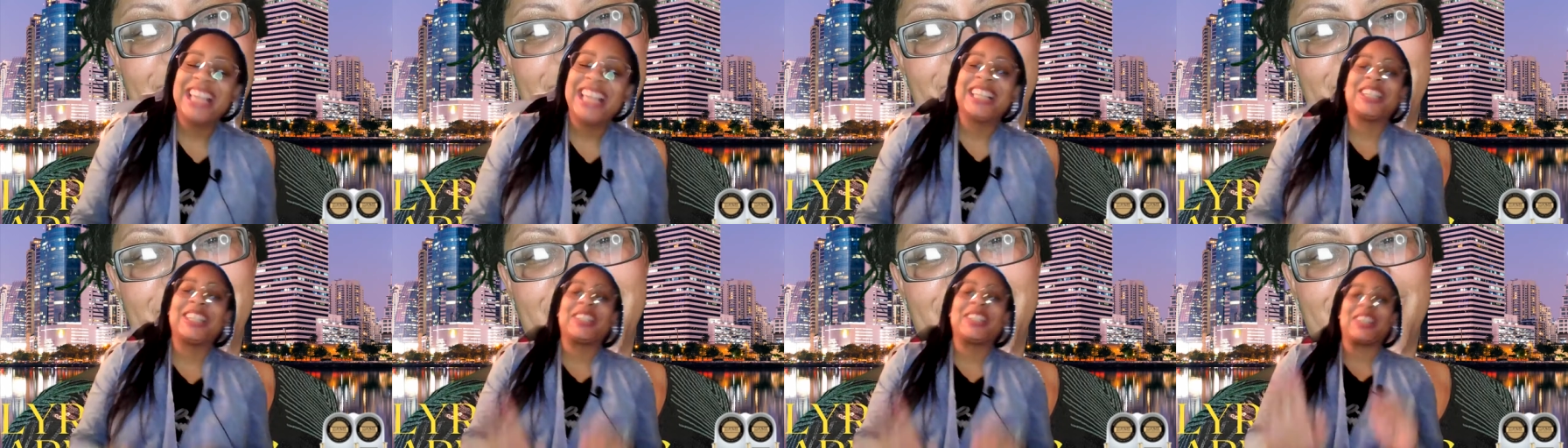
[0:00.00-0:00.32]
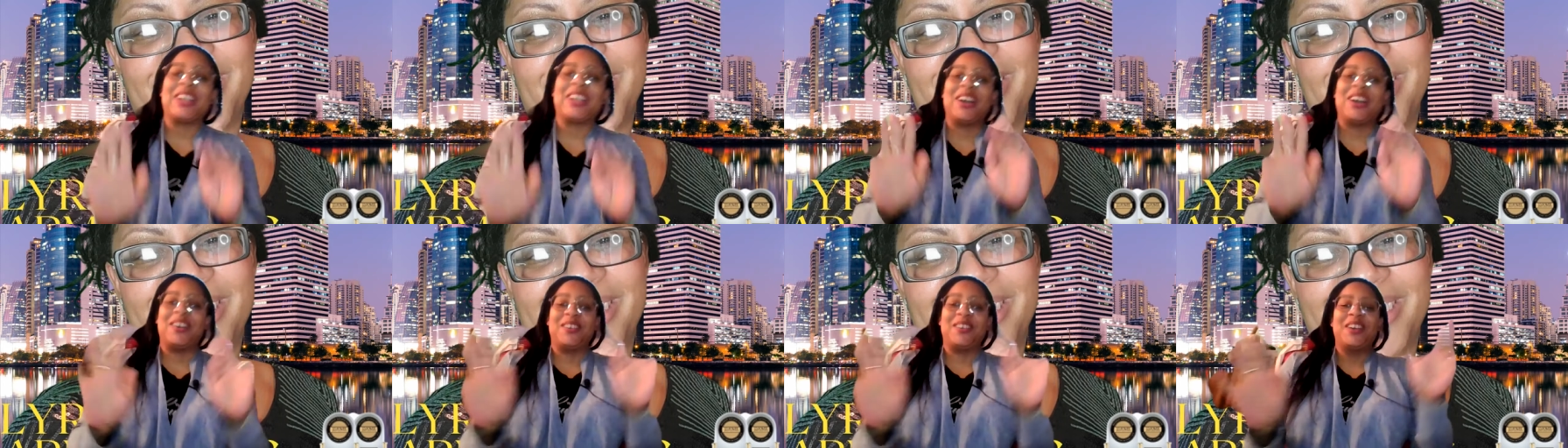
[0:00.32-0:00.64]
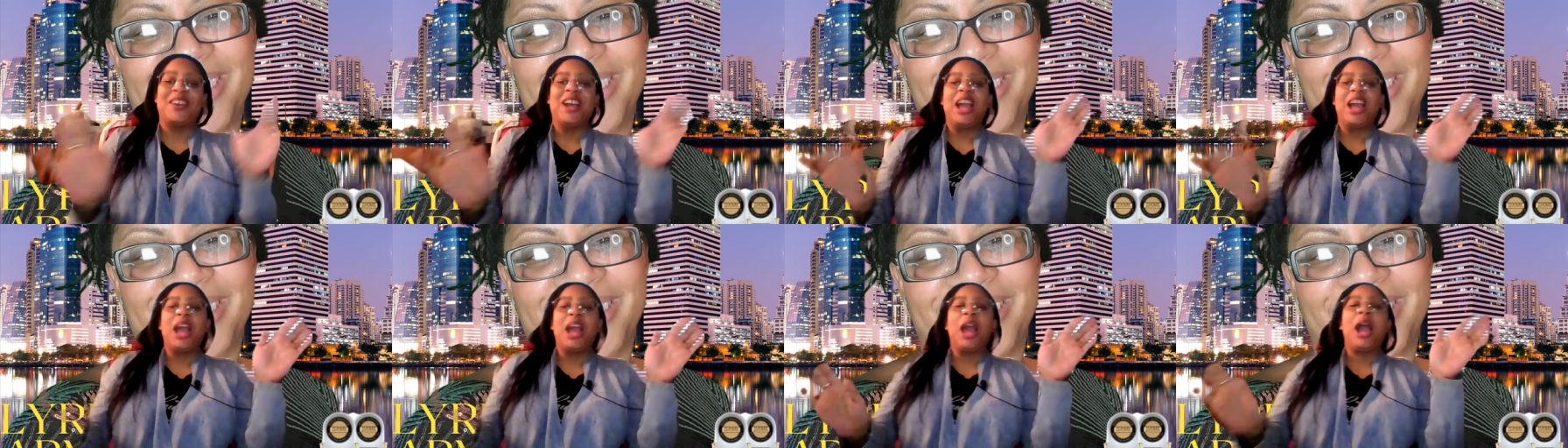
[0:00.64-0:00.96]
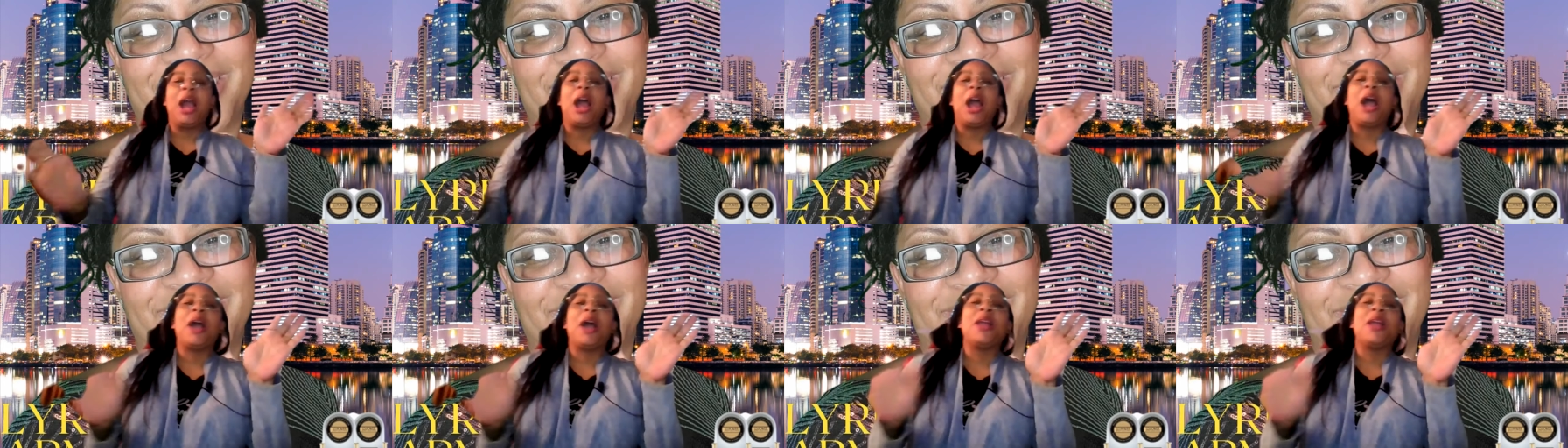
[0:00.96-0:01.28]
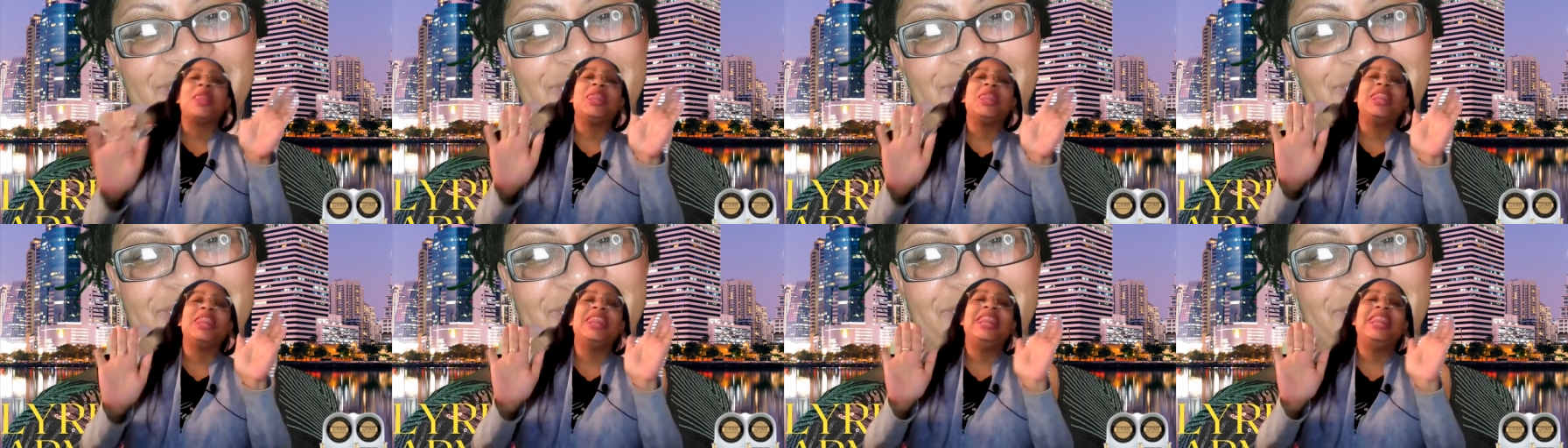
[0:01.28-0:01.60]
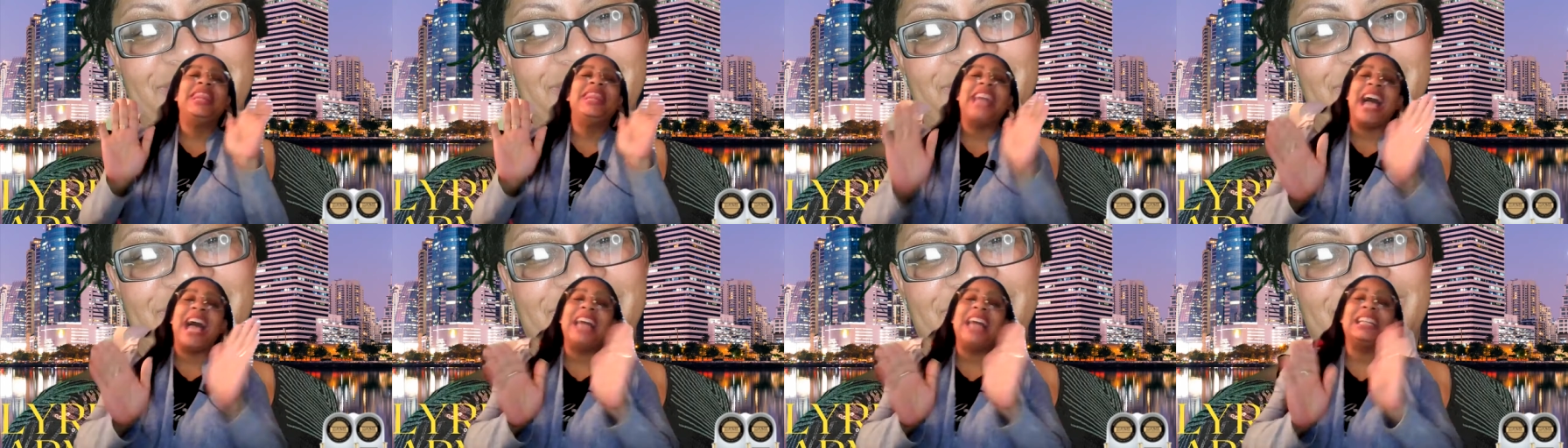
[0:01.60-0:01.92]
So
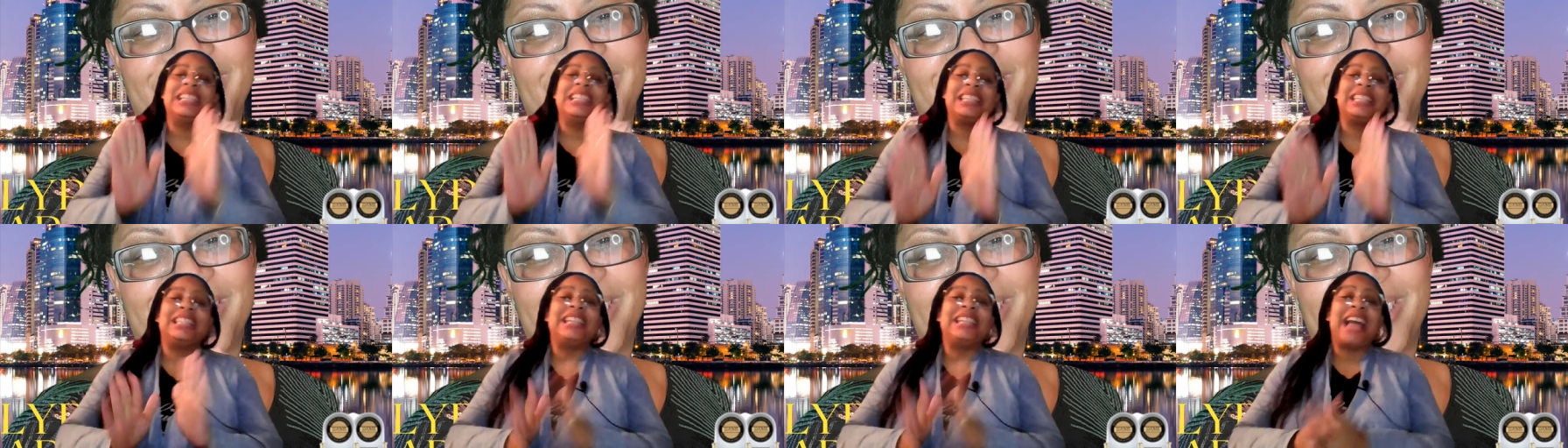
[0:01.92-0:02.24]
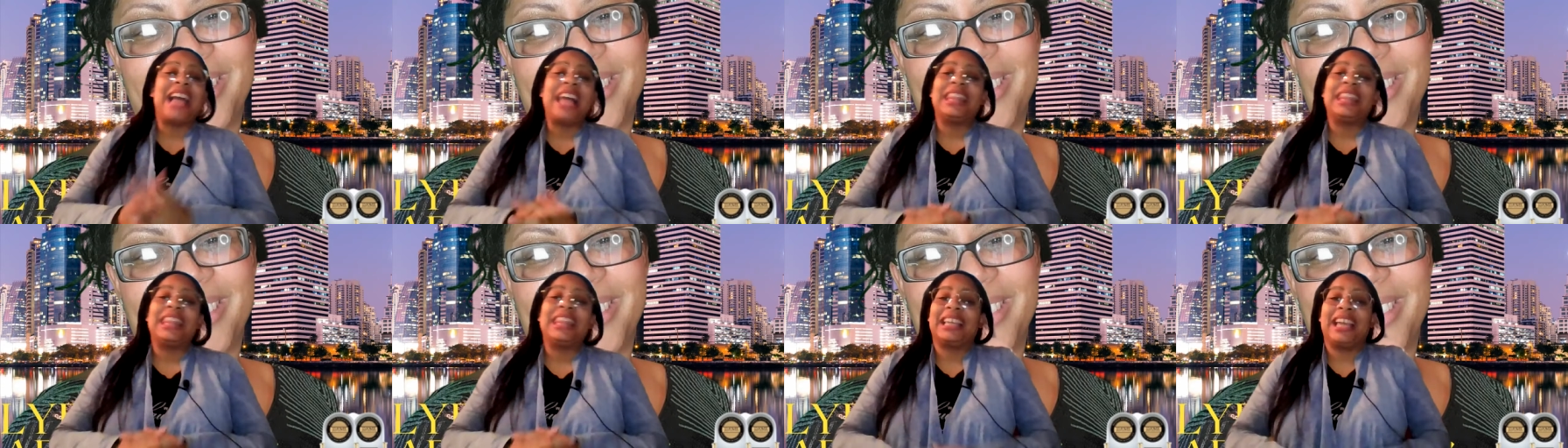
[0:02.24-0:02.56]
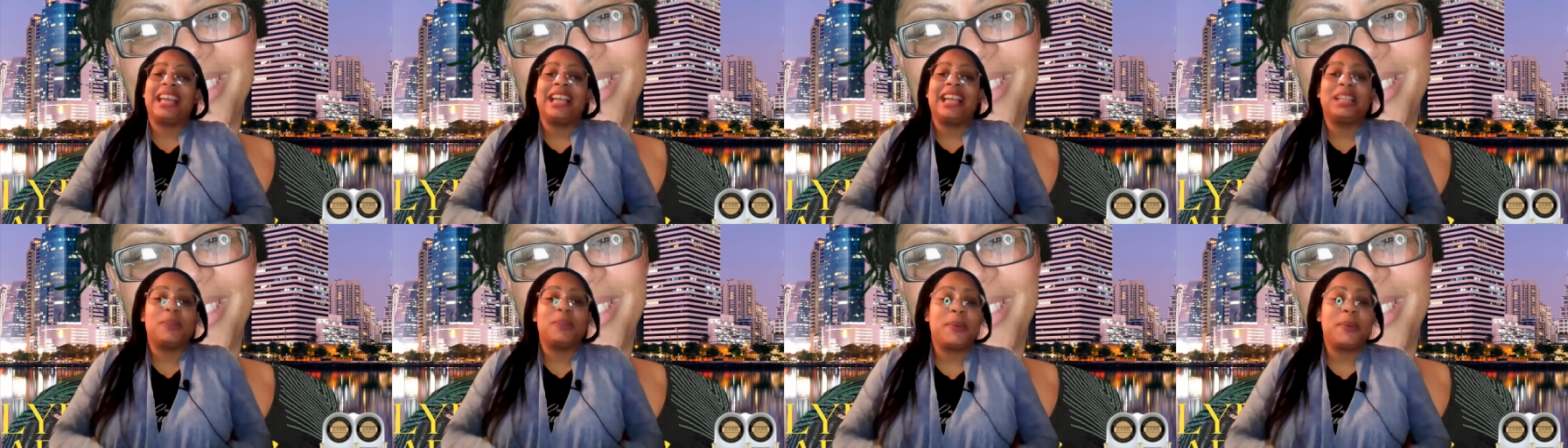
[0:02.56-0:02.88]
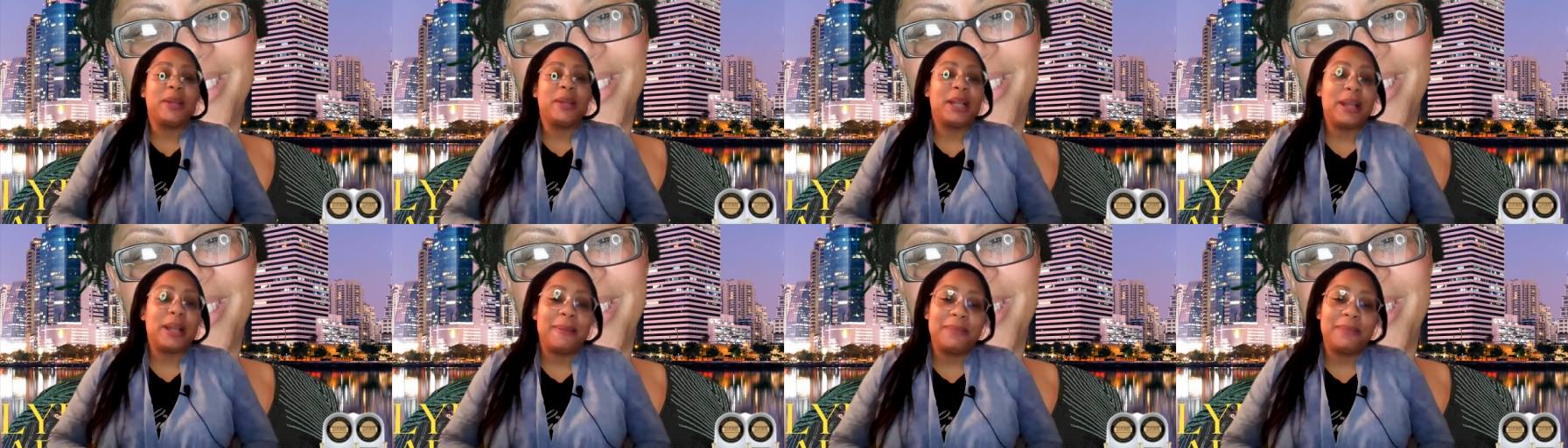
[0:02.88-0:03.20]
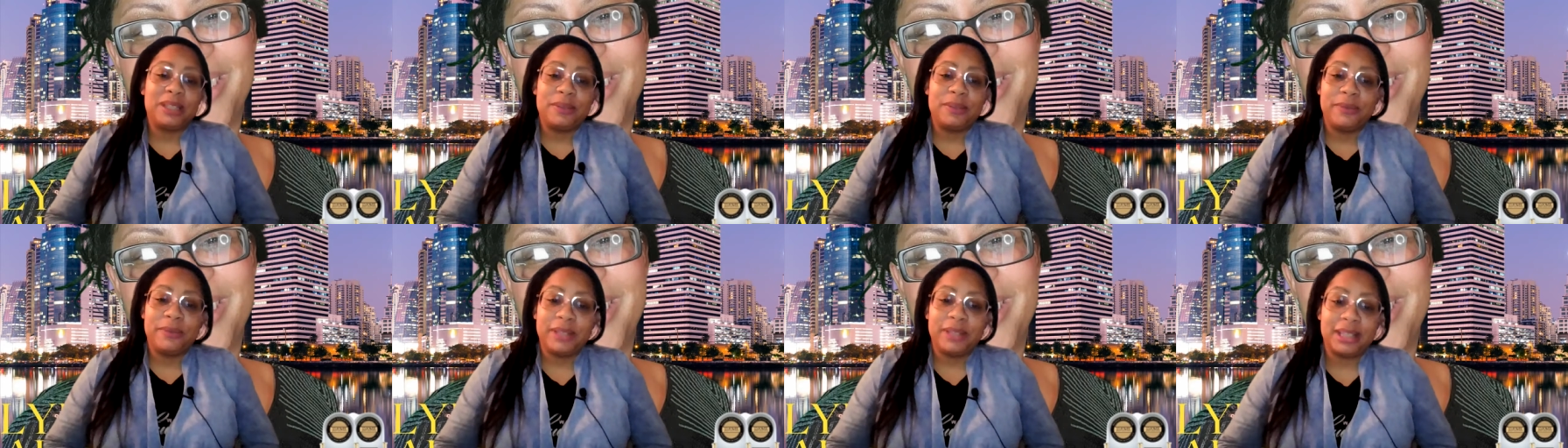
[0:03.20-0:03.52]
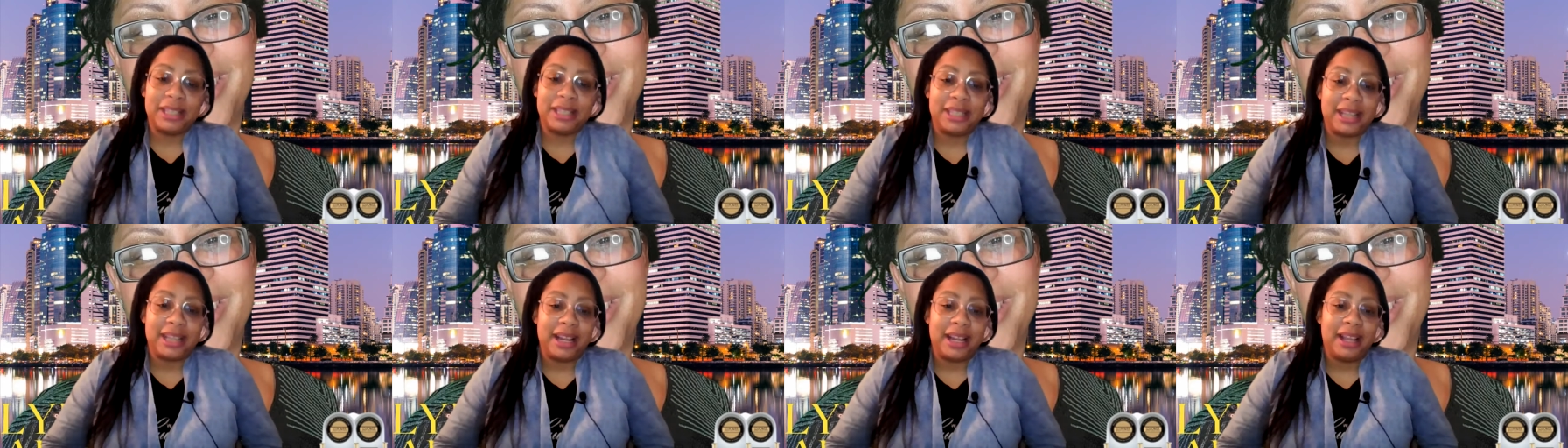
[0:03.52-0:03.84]
that is not the case when it comes to real
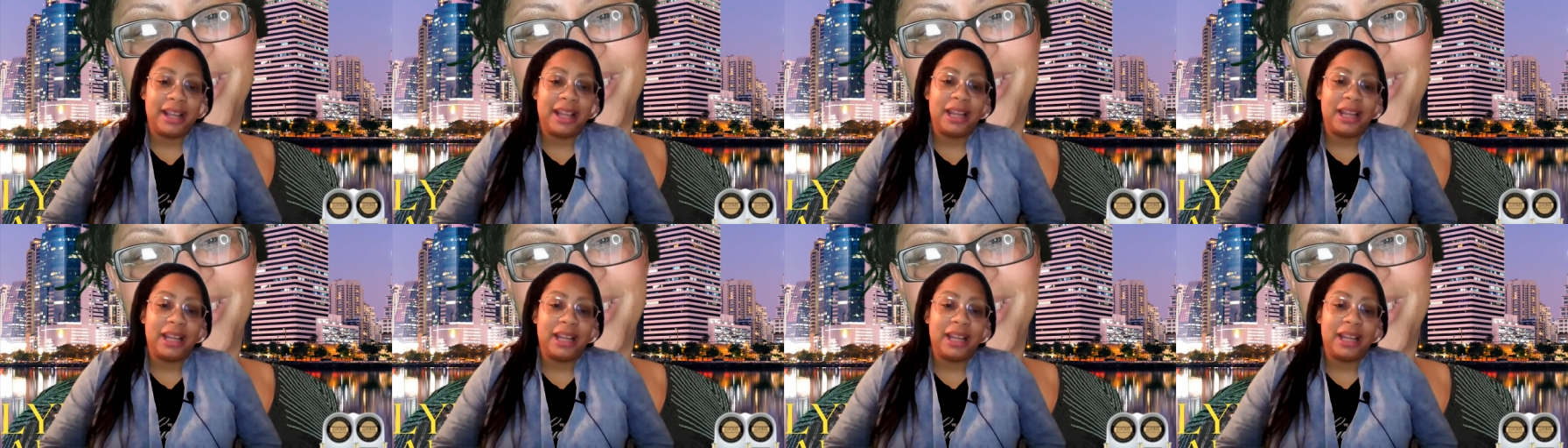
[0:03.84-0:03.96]
estate,